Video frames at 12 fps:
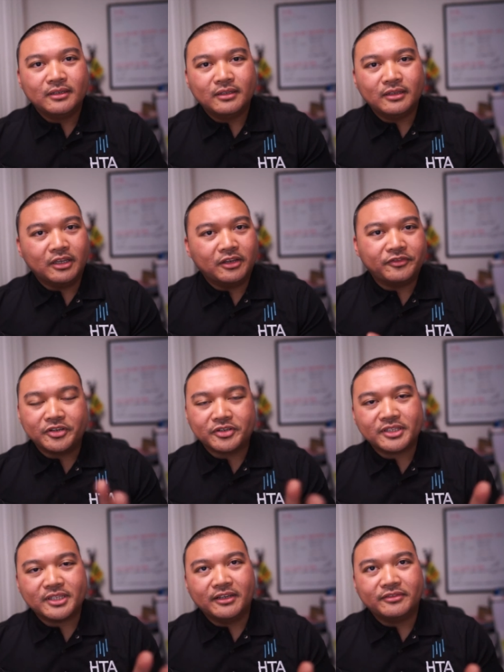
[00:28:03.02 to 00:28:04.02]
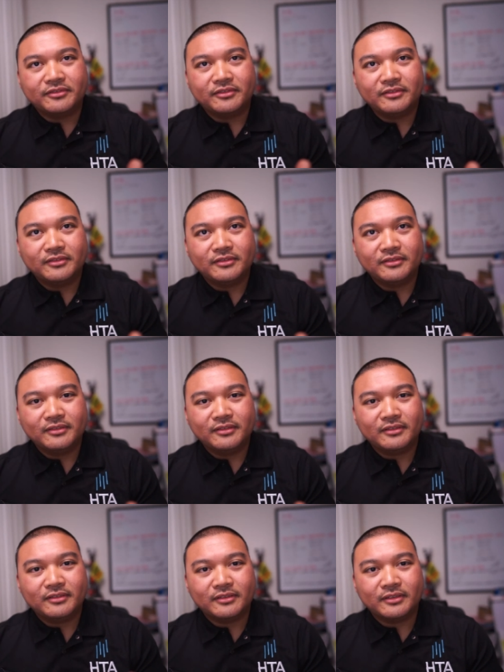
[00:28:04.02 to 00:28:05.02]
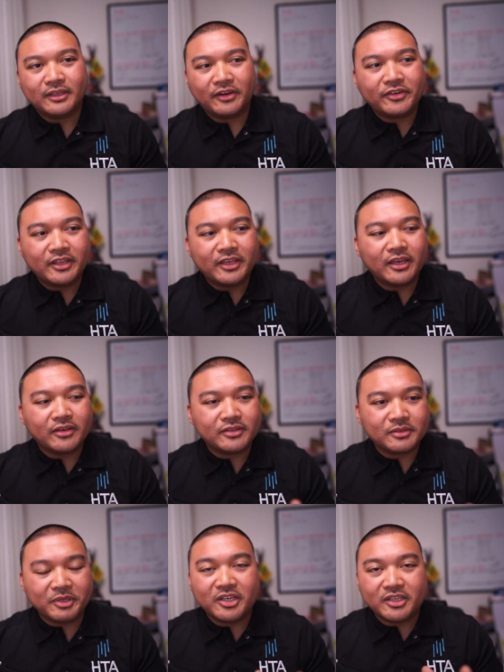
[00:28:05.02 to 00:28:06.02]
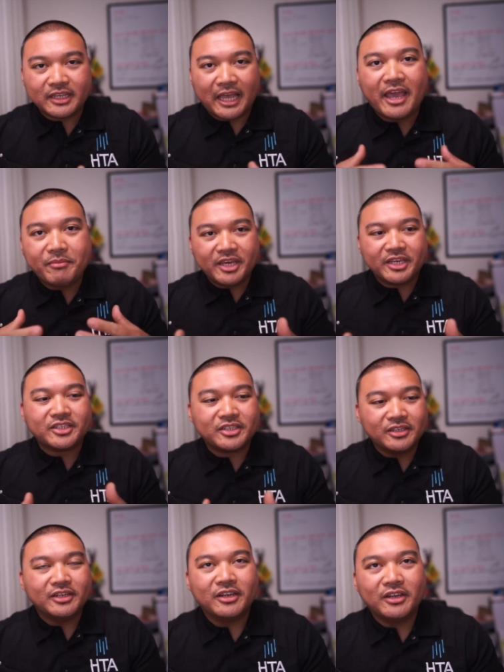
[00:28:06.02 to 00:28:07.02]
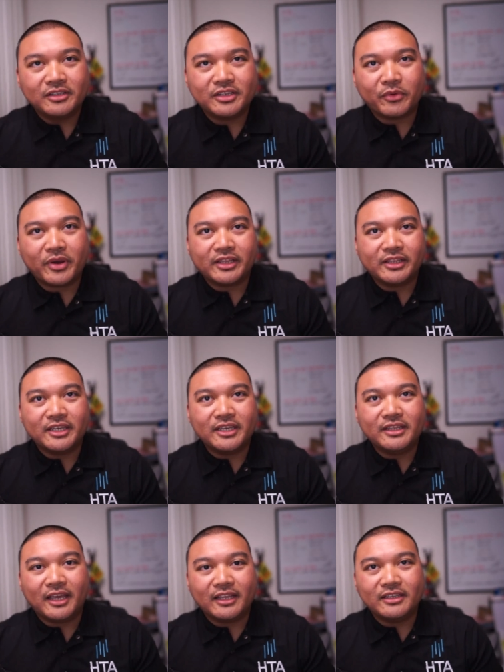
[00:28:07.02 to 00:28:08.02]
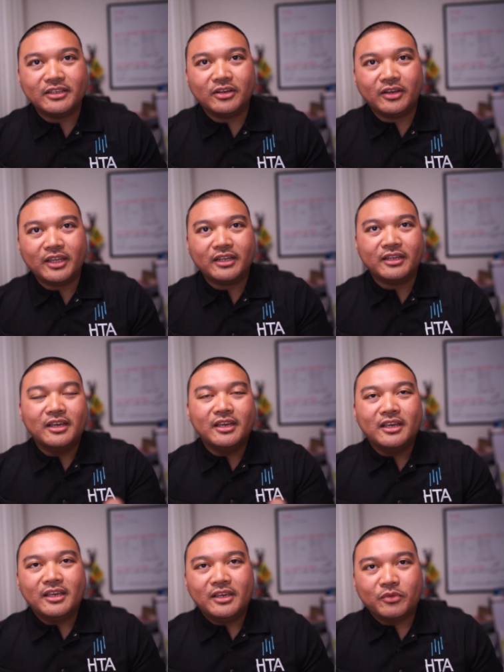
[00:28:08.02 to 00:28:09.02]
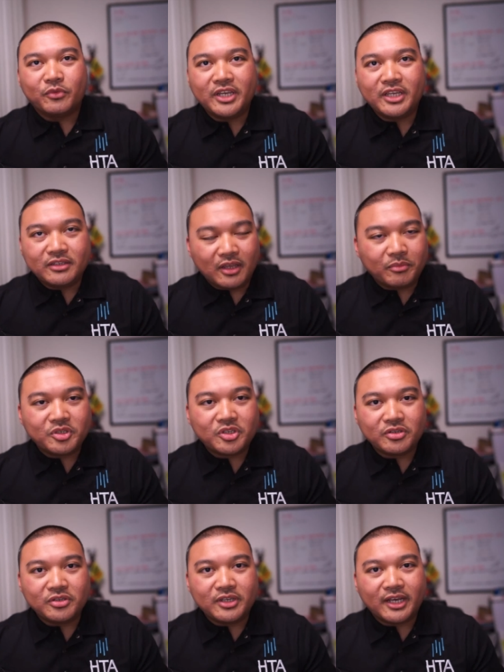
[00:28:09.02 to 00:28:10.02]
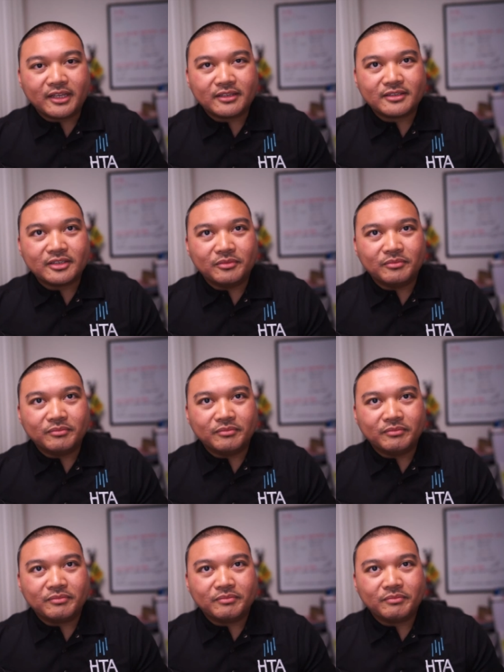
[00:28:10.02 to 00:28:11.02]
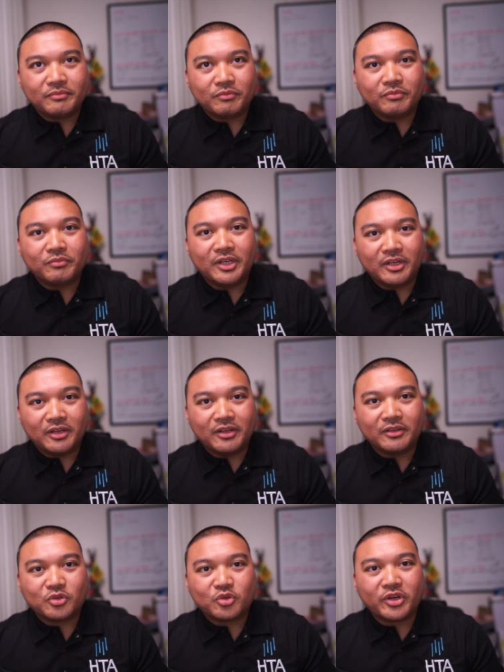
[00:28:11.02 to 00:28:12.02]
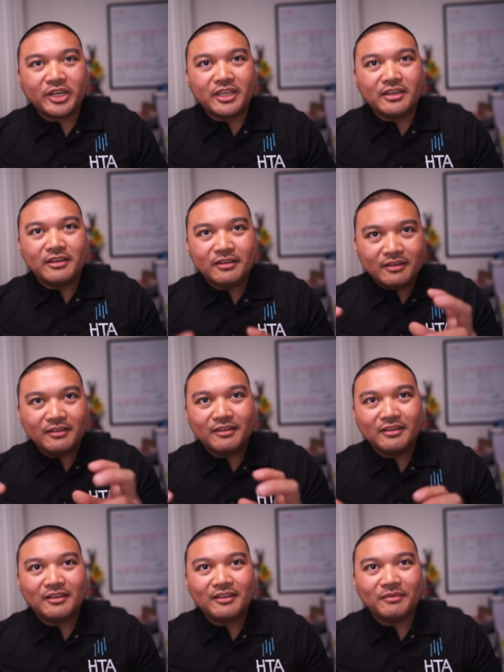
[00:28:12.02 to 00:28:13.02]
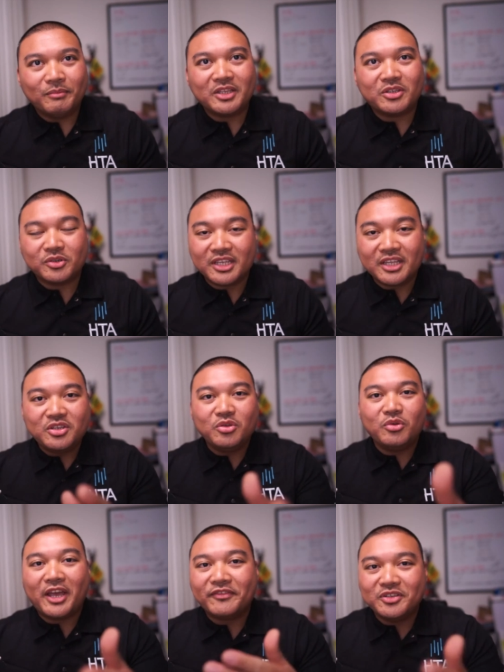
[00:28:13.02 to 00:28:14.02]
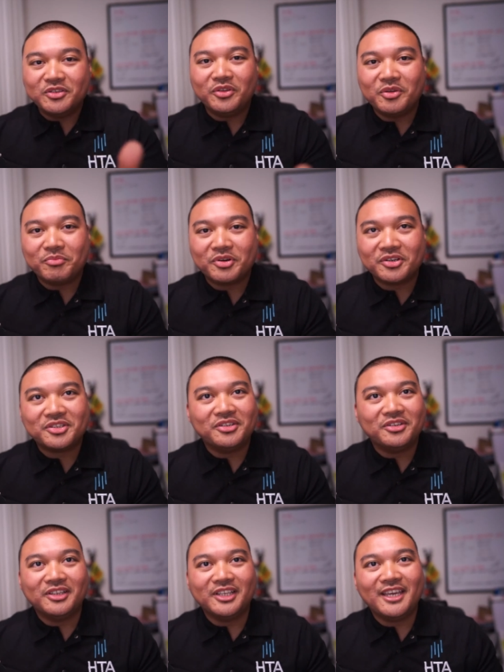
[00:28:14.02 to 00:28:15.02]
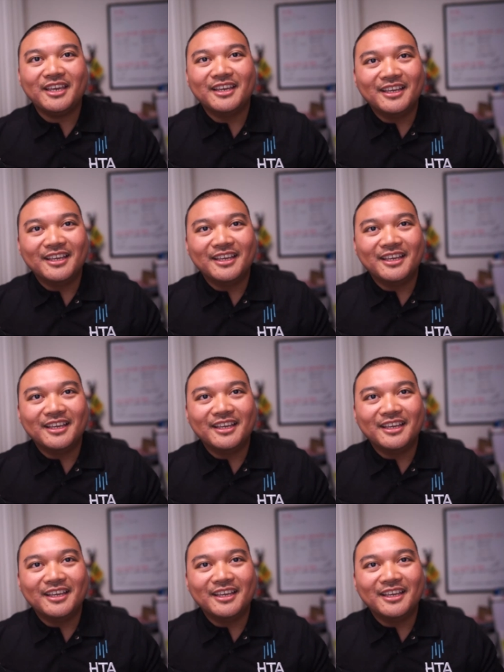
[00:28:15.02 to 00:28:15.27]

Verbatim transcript: love their stuff. Everything else, because I mesh directly in that, you know, and Reed, I'm sure you got some uh, hmm. trading mentors and you yeah. don't have to know them personally